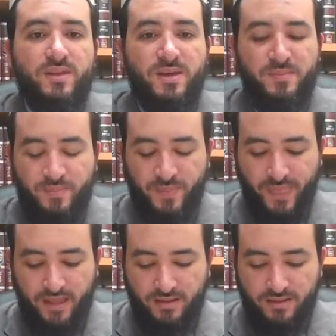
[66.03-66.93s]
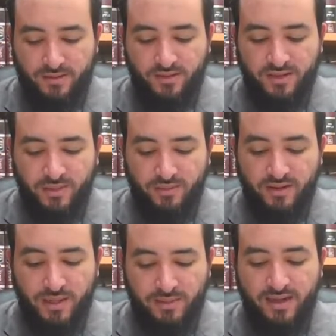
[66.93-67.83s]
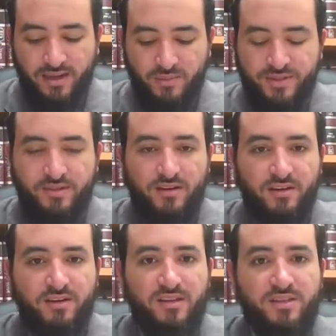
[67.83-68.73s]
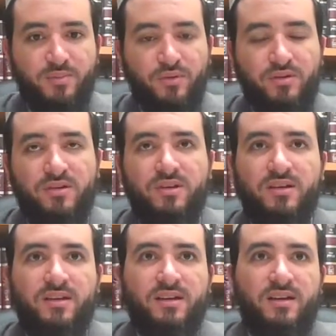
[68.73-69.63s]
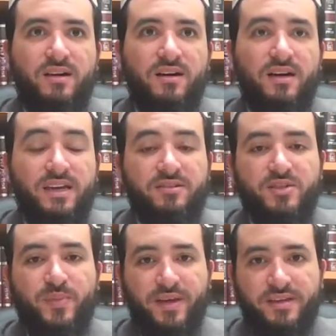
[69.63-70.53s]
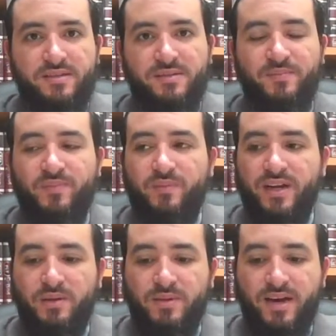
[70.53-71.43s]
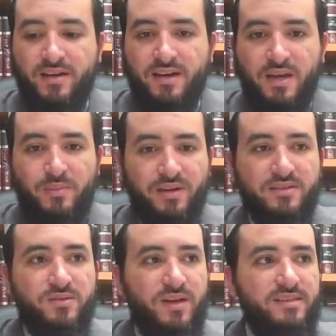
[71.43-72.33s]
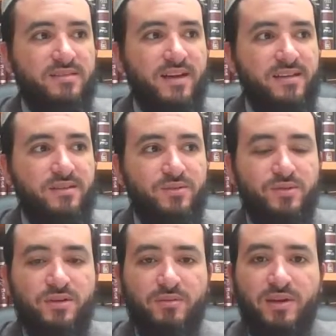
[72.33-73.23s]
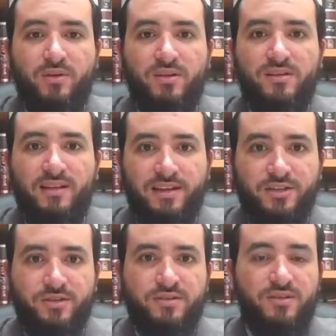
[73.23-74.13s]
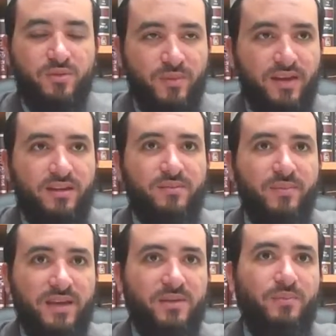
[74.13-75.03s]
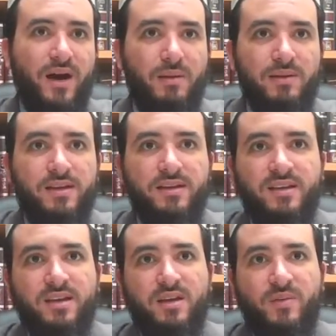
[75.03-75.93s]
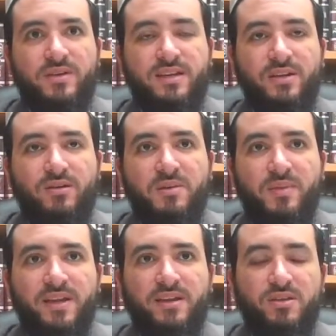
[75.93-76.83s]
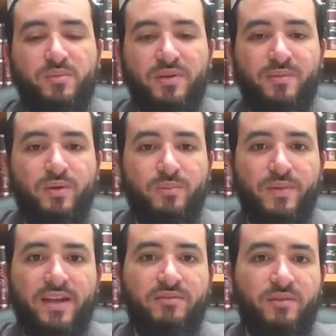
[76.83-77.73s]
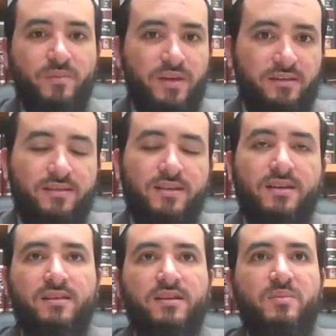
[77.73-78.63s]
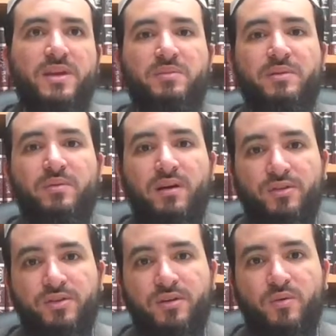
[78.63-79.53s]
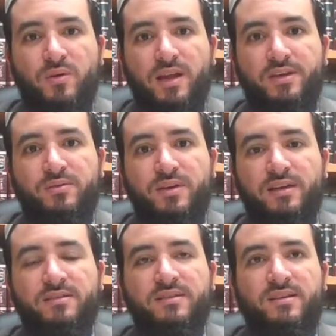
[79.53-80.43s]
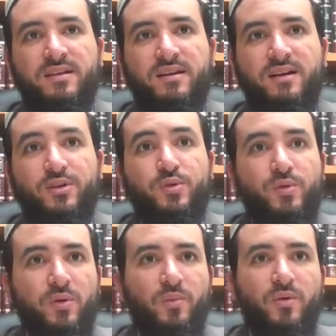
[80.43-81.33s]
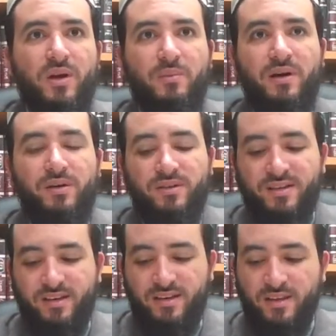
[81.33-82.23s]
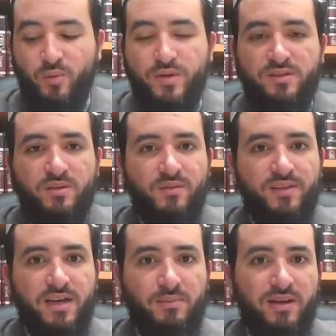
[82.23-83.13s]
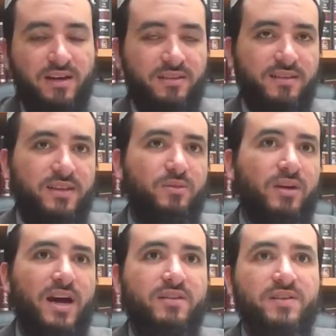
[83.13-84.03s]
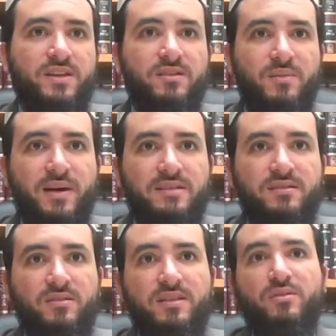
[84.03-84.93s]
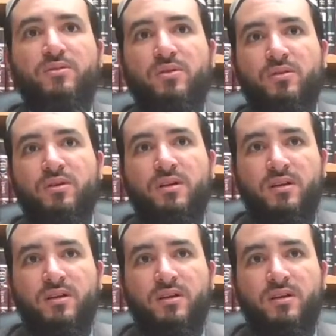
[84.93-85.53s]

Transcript: them something about Kabbalah, and we started learning this book, Inner Space, by Rabbi Aryeh Kaplan. So I decided to start recording the lectures and to make it public, because I know that many other people will benefit from it. There are many people out there who would like to get to know more about the wisdom of the Kabbalah, and they don't have either a master, or they don't know